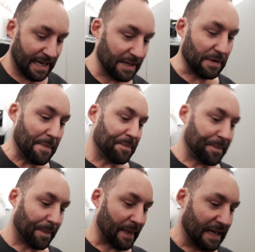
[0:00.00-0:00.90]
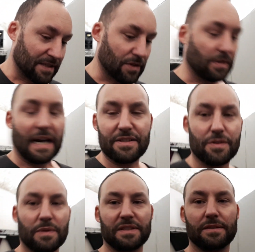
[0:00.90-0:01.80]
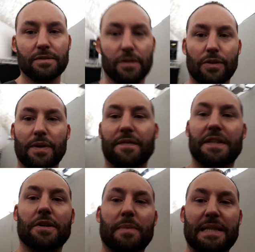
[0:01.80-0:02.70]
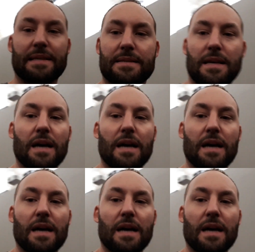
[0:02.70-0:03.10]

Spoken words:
Anyway, so I just wanted to do a quick video about this.